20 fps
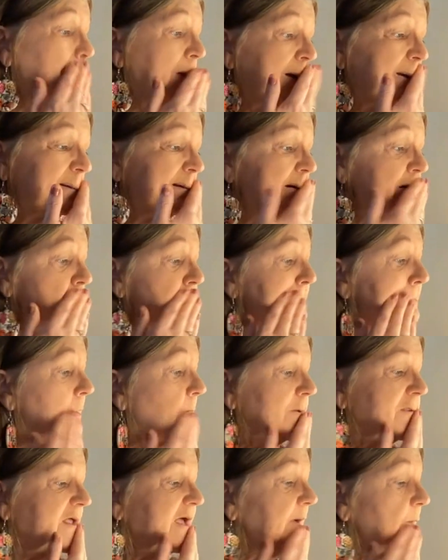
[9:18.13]
I was like,
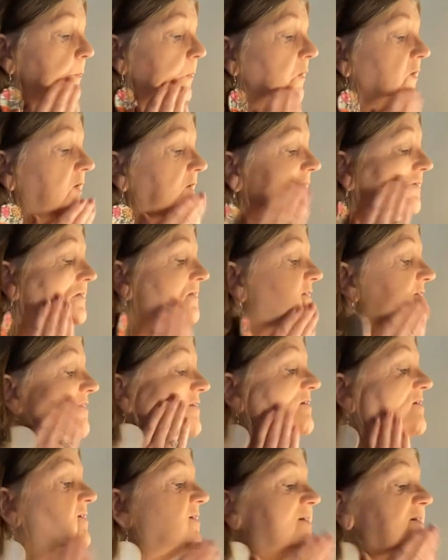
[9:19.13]
oh, that works.
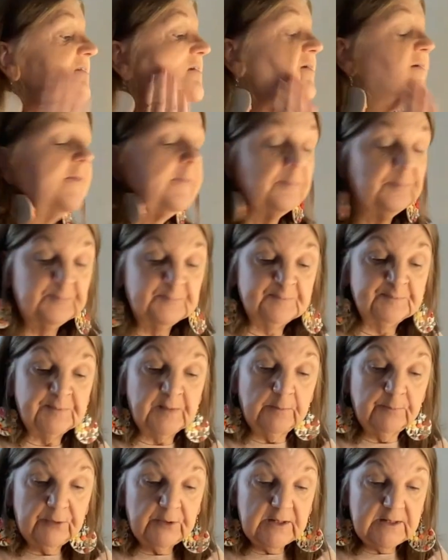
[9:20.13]

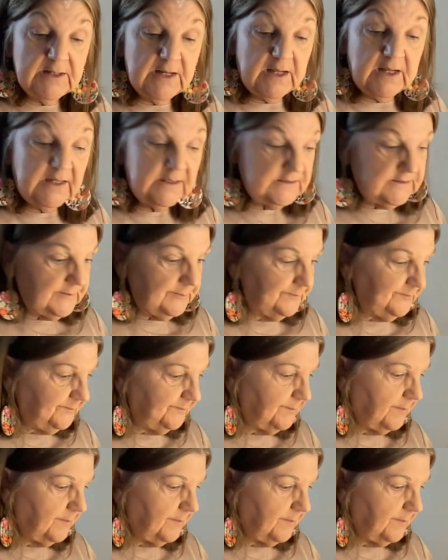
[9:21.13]
Pretty nice.